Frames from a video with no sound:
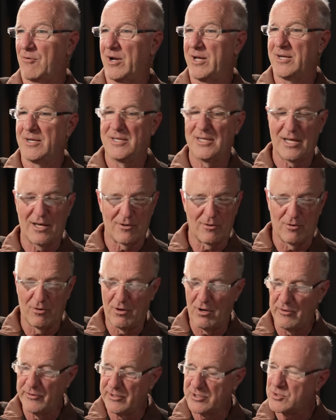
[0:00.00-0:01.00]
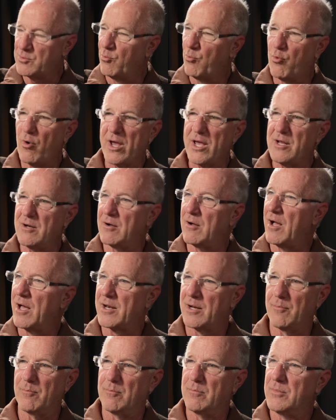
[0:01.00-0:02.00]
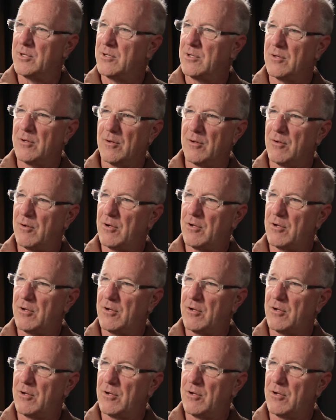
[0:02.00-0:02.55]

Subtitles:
Right? Yeah. He had all this weight on him, mm-hmm.